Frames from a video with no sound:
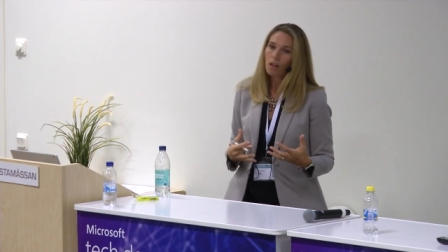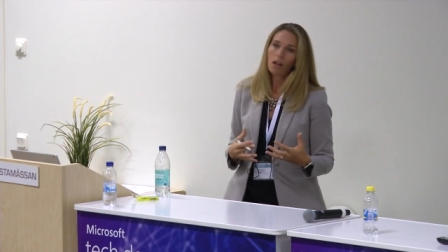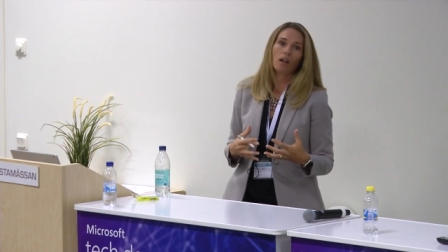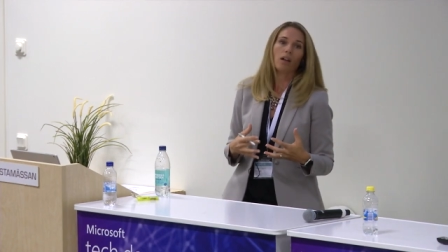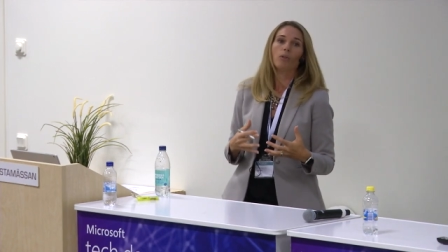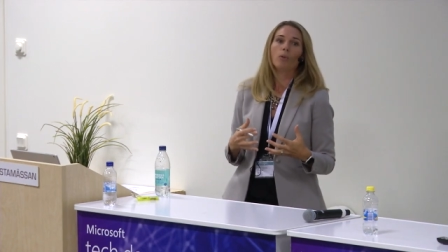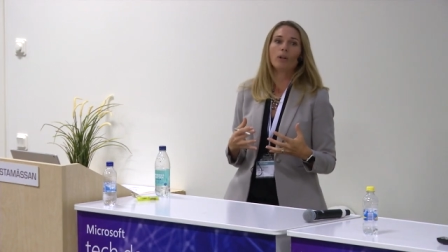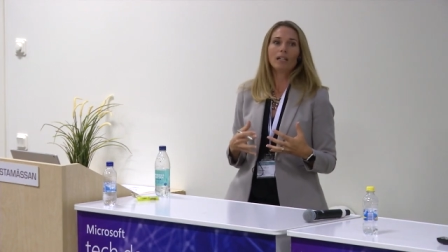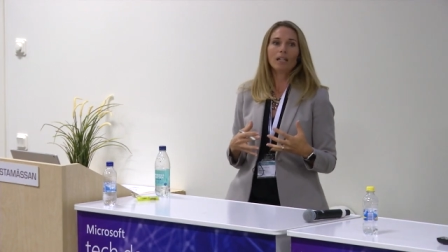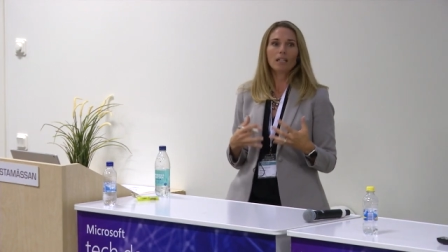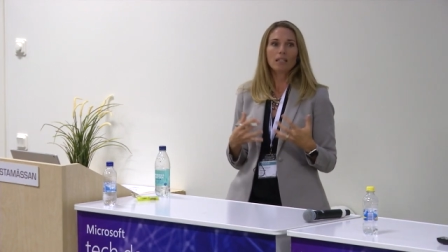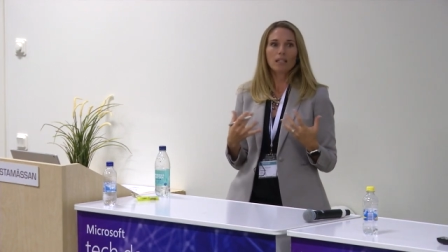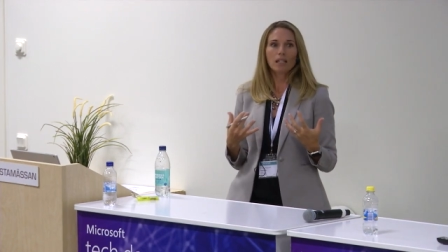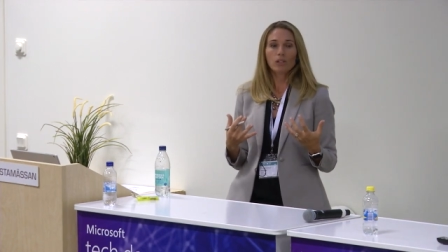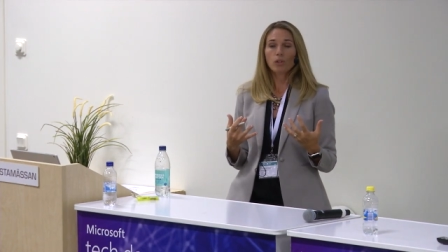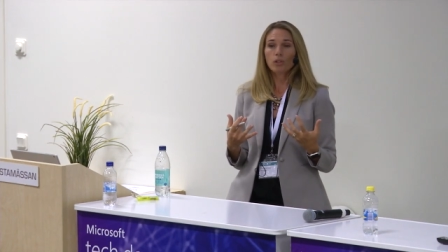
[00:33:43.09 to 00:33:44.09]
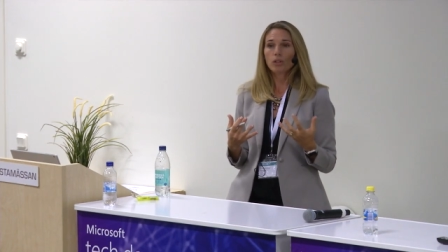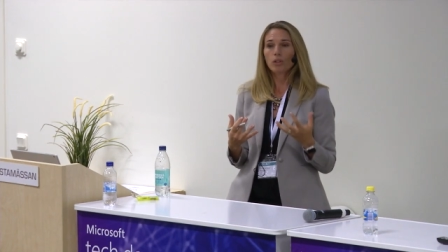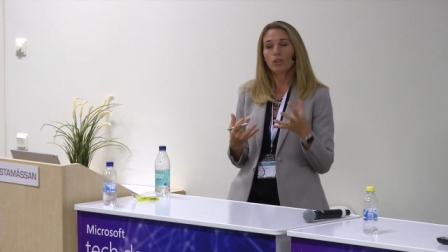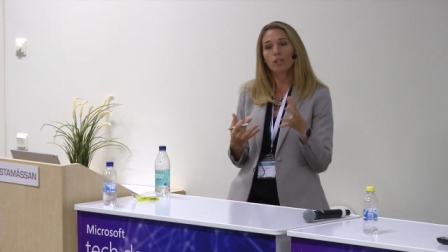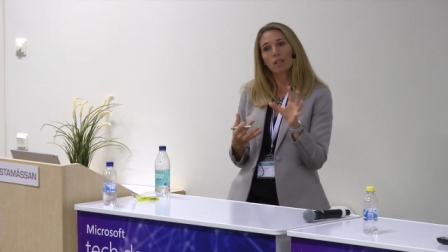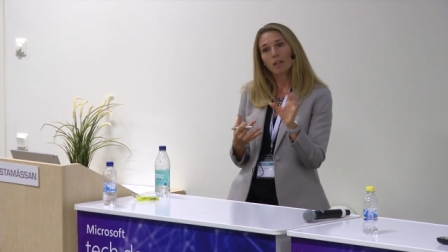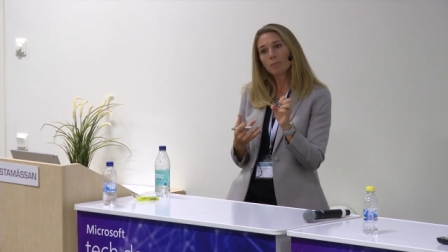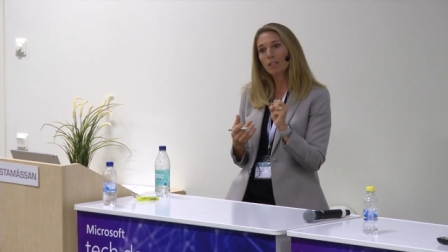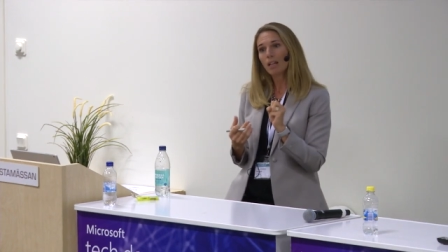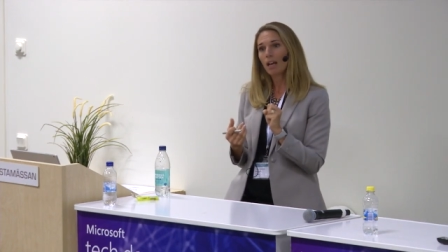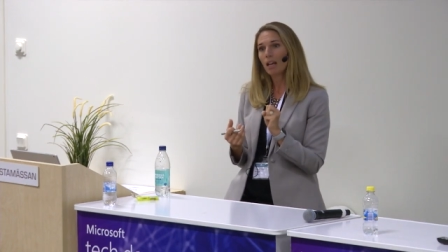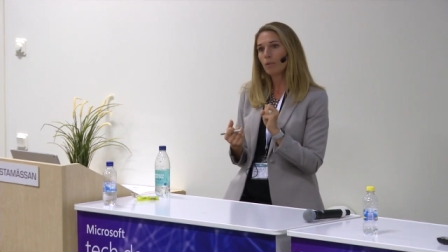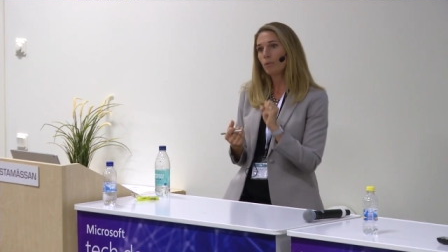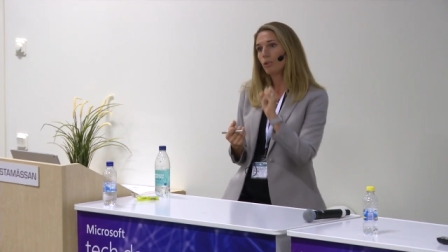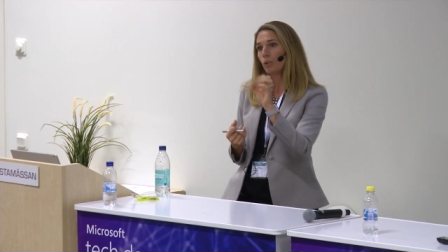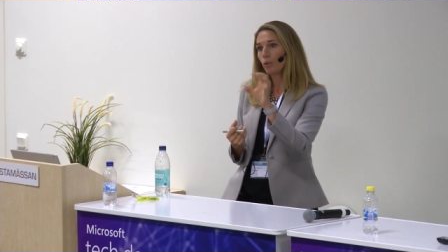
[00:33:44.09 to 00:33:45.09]
Uh, organizations are
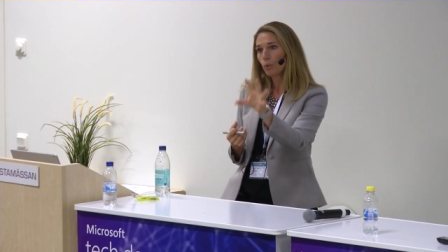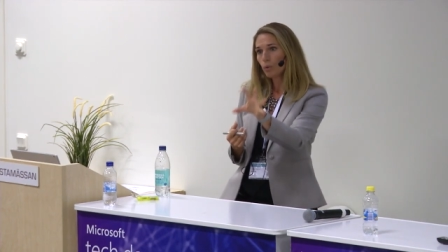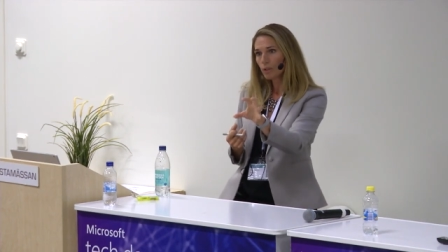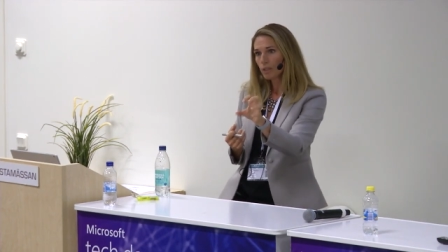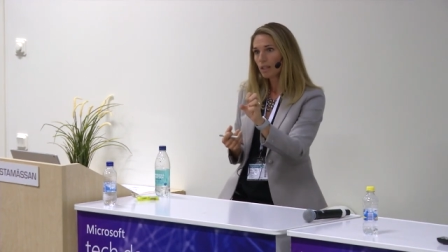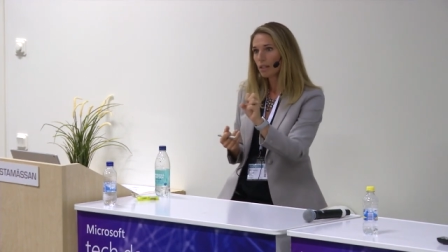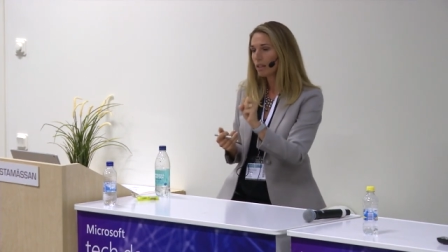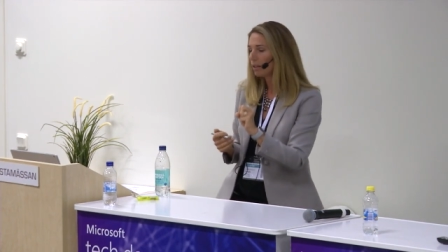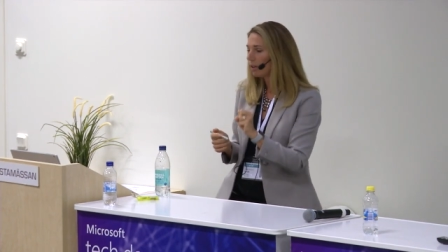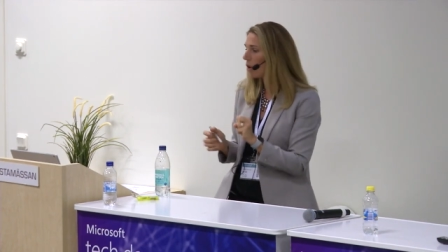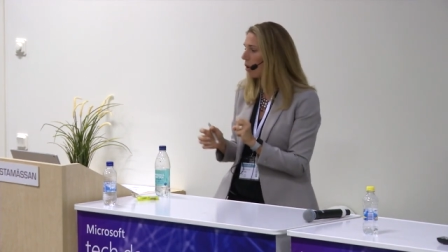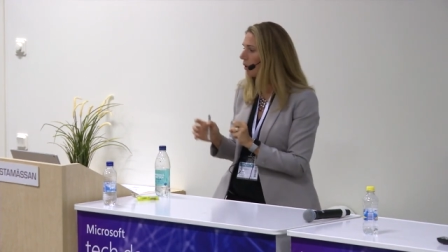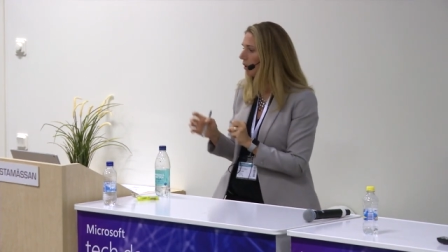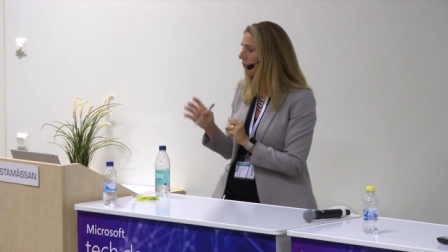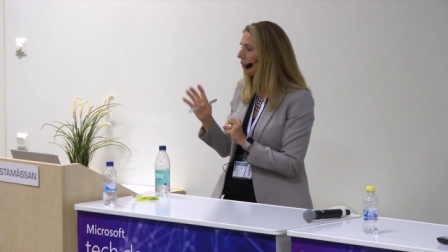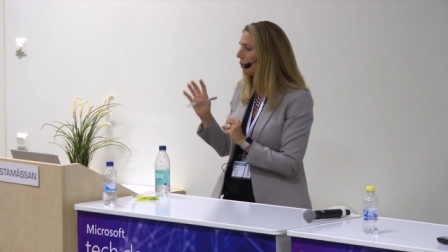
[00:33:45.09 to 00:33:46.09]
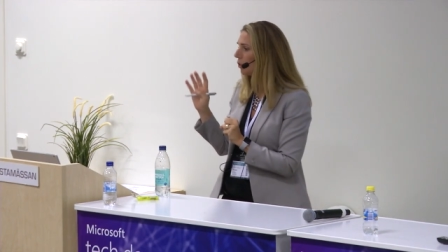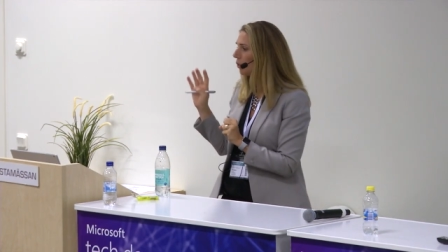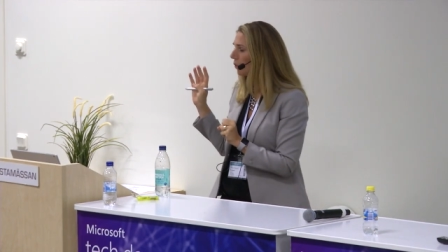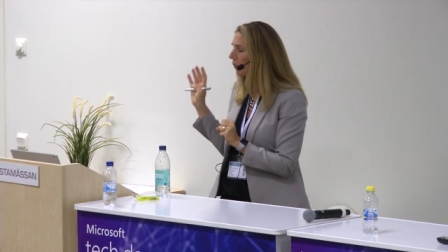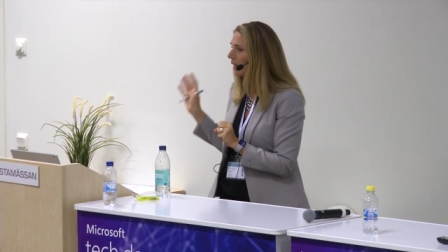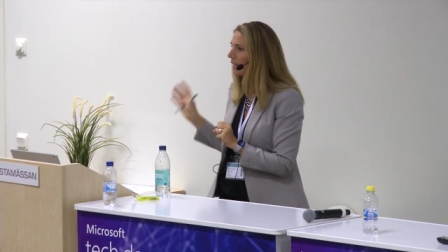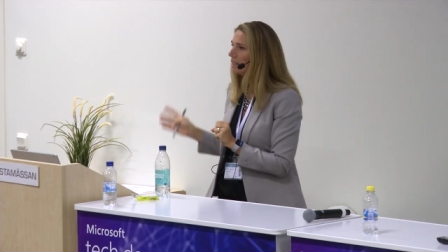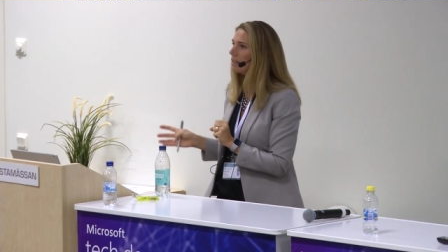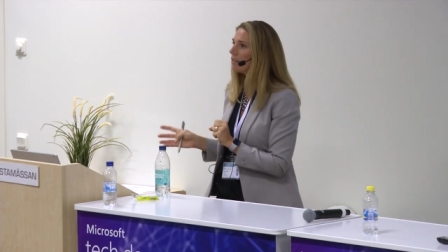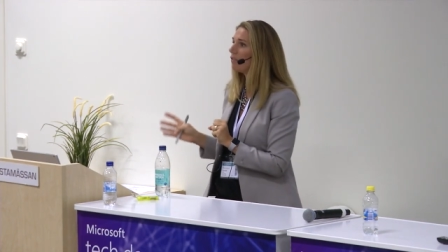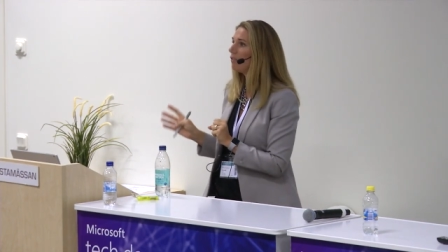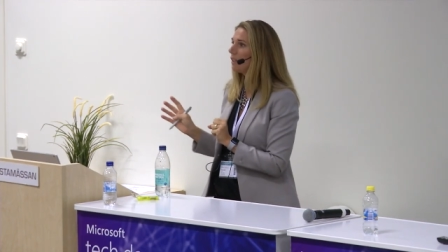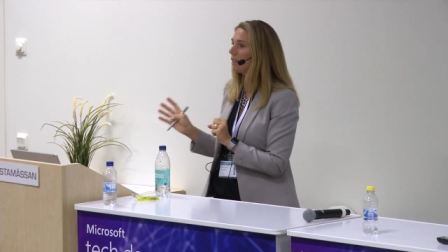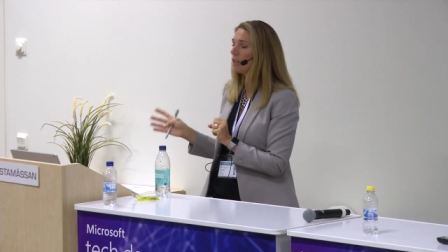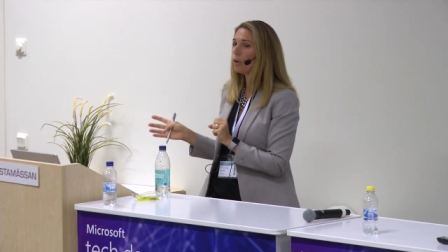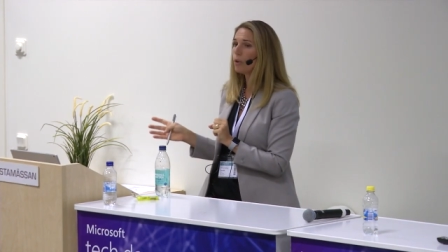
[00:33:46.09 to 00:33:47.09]
sometimes using all of the great
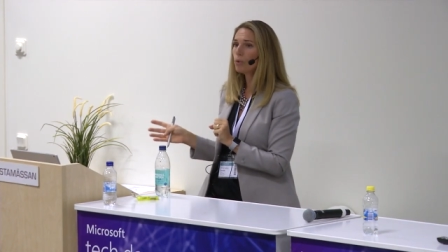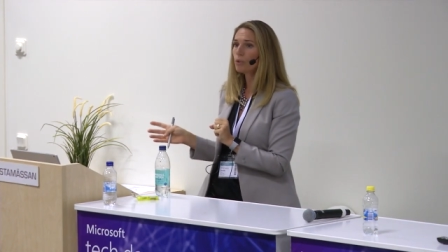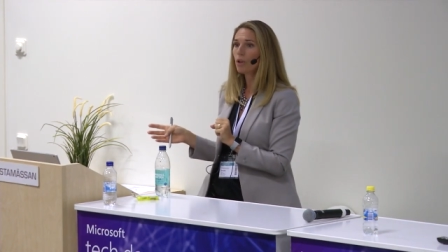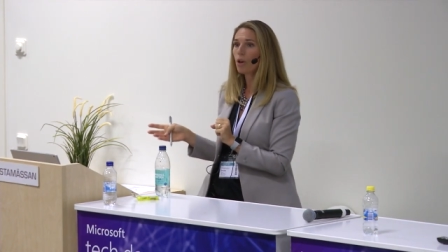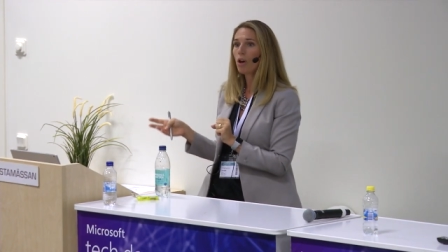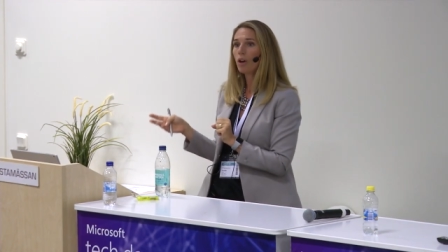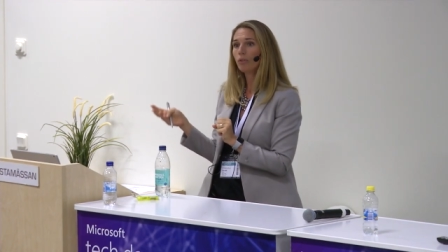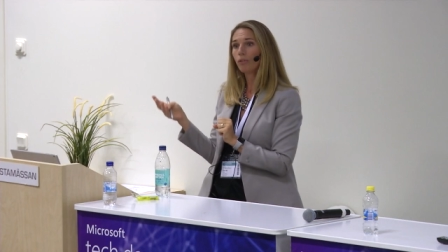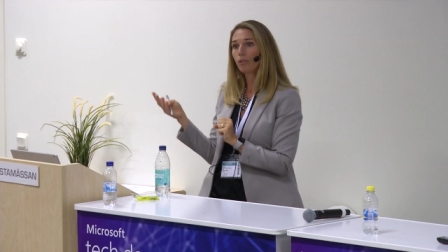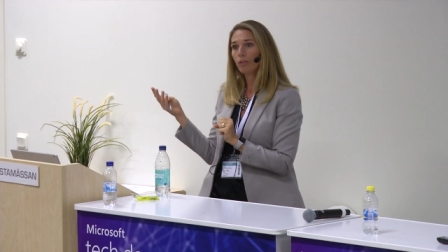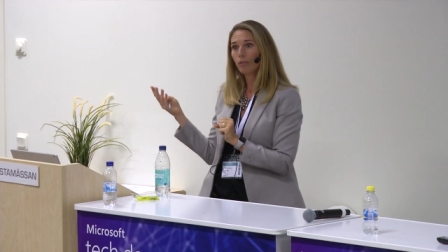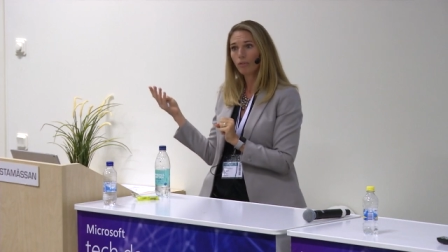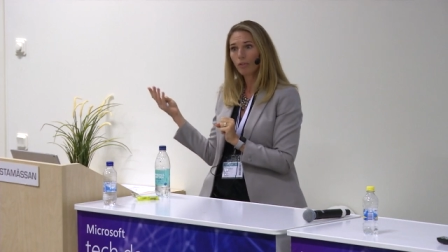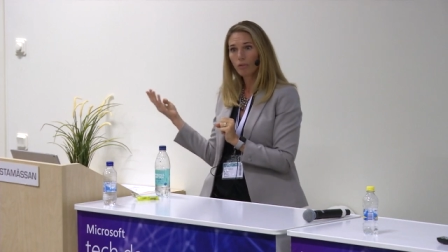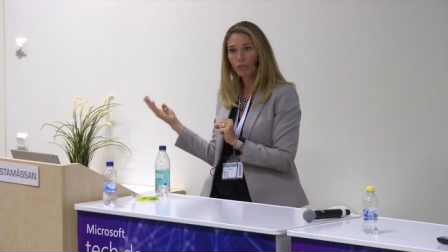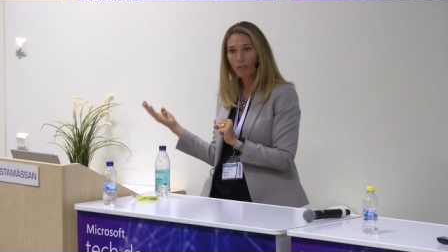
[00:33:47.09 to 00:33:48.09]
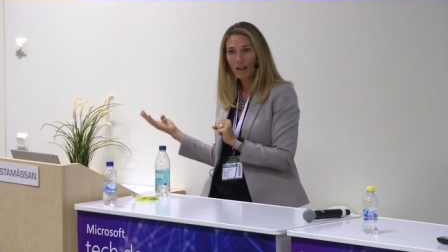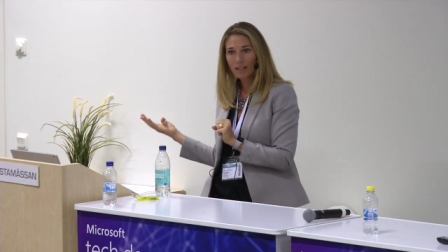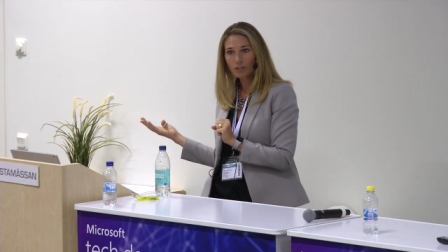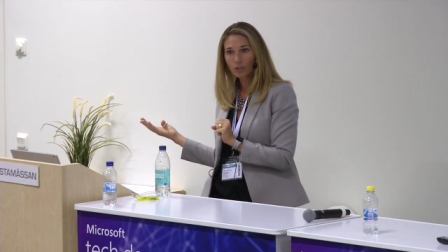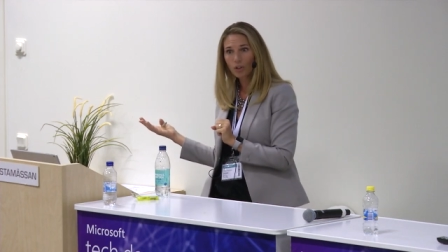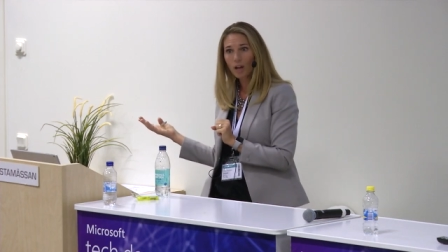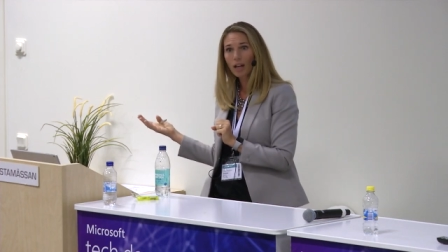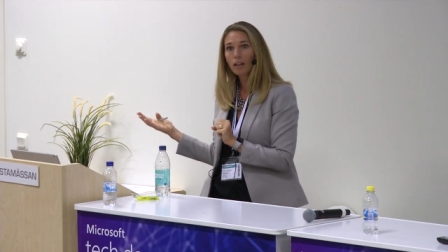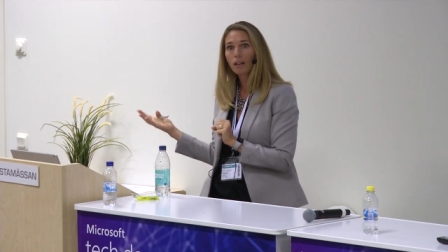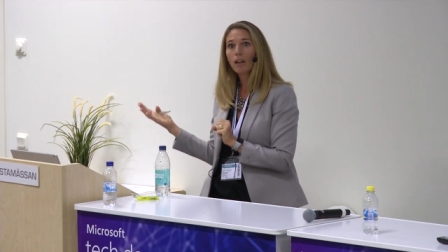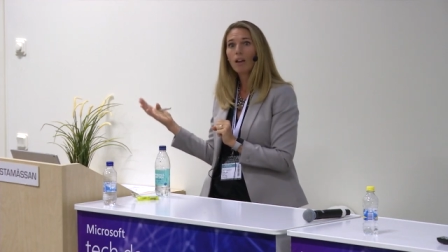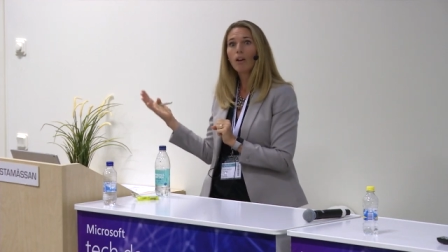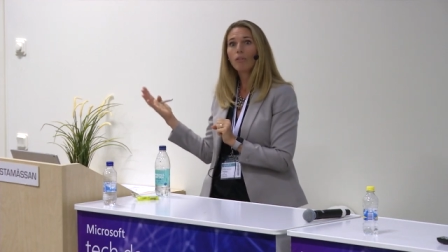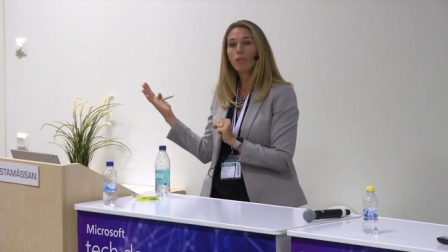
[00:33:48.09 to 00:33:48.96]
videos on from Fast Track,